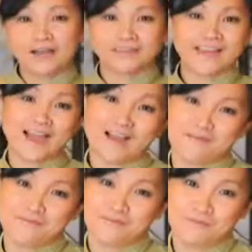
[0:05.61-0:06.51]
there
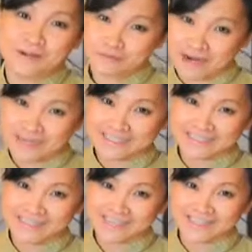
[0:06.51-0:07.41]
are many ways
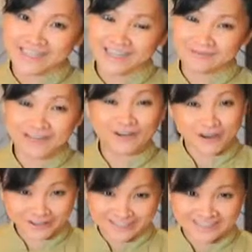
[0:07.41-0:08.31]
to cut yellow
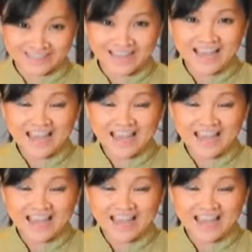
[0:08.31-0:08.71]
onions,